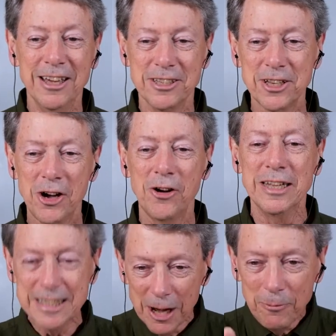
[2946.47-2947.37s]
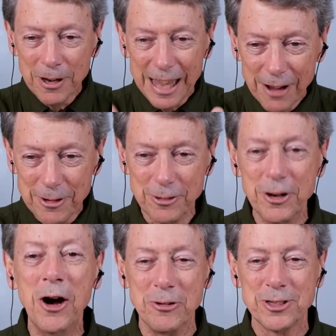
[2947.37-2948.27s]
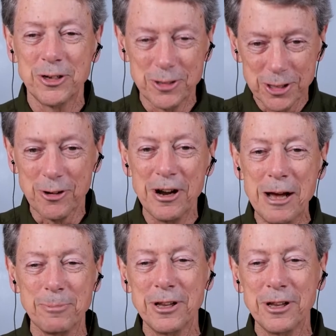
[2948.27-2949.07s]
So it's helpful to have your notes, your script,